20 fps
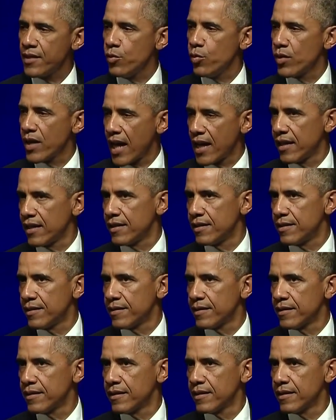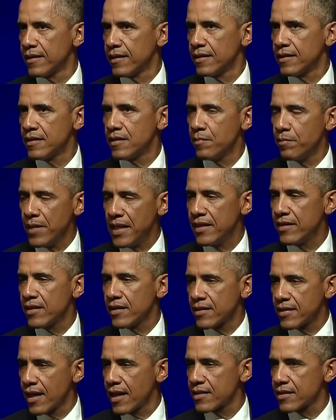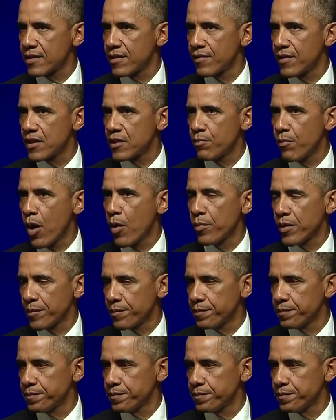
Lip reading: united to meet the test of this moment.